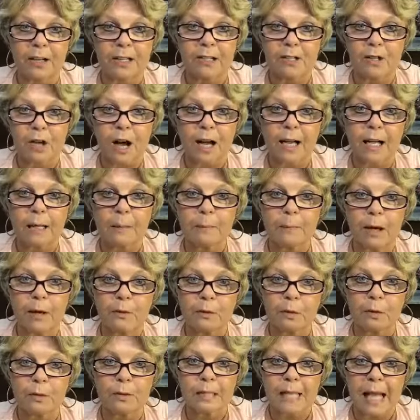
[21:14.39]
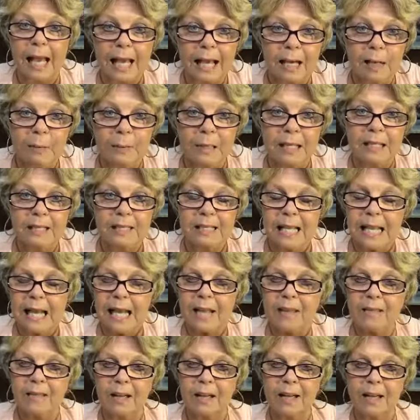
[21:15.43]
He's talking about those enemies
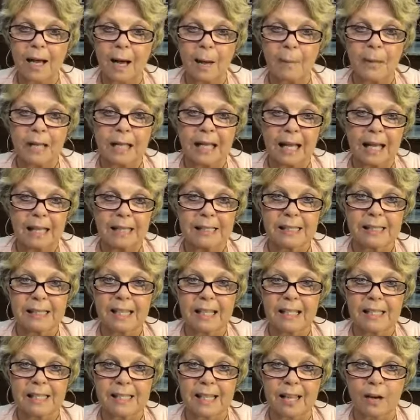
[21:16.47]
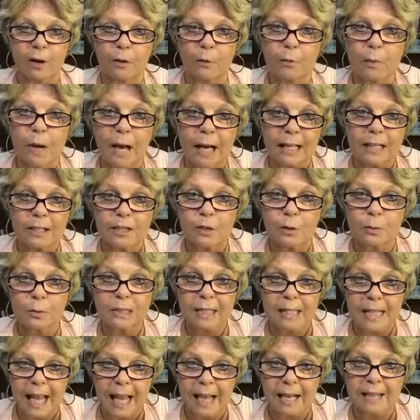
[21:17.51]
that come against us that are ready to
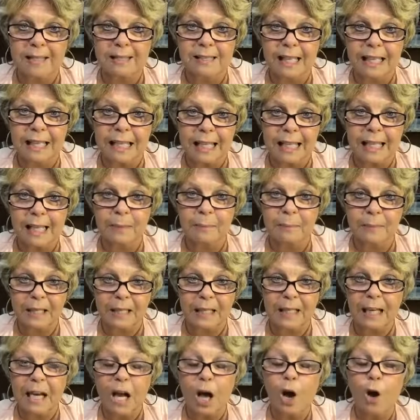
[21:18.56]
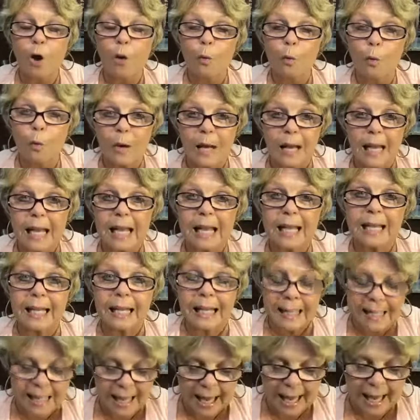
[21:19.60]
attack us at any minute. We
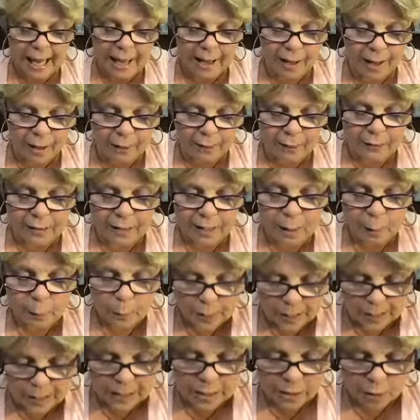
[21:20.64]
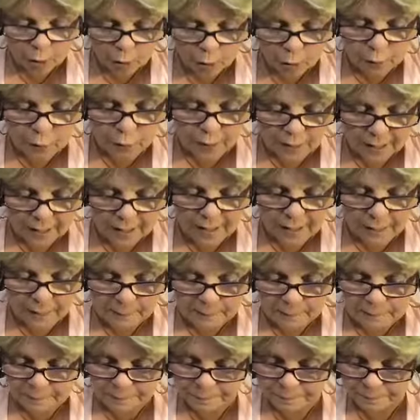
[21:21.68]
can have, we can
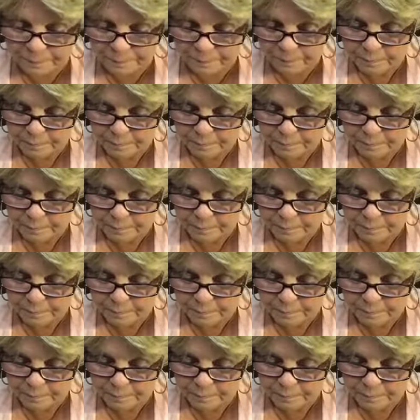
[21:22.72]
overcome.